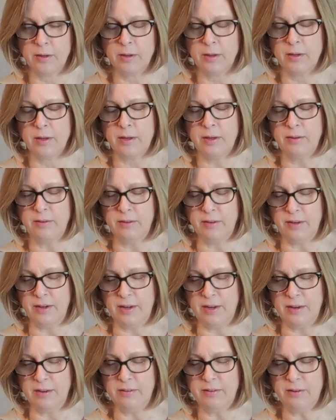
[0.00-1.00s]
Is it
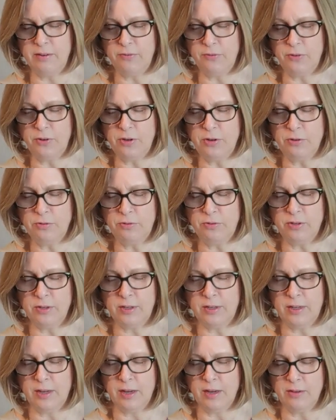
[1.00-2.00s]
easy for you to
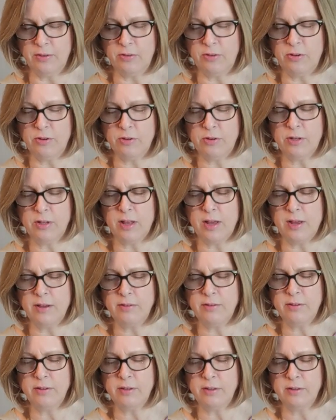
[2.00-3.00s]
get to your
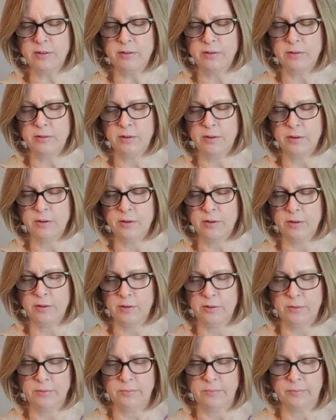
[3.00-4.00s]
closet
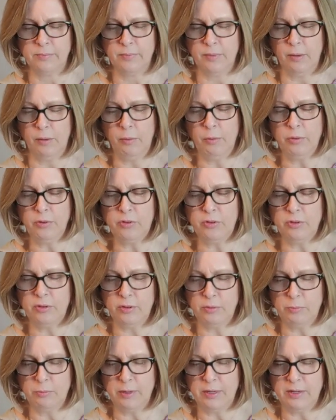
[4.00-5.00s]
or to the
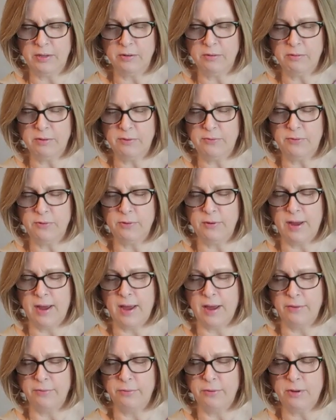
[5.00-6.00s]
window if you
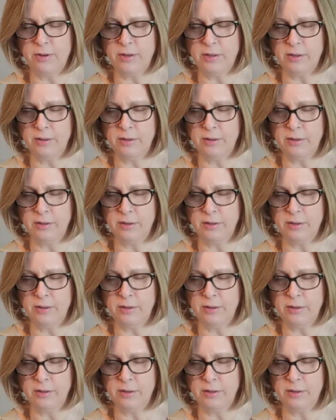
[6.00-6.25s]
have one?